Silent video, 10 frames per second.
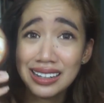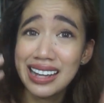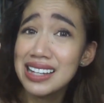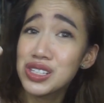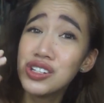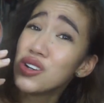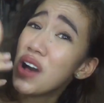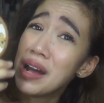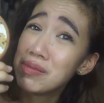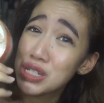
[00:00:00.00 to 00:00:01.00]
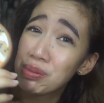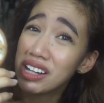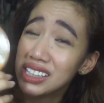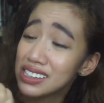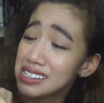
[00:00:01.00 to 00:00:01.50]
Guys, do you know how much
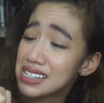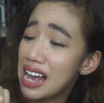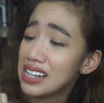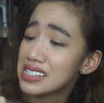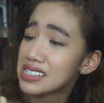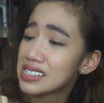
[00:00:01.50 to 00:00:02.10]
product this has?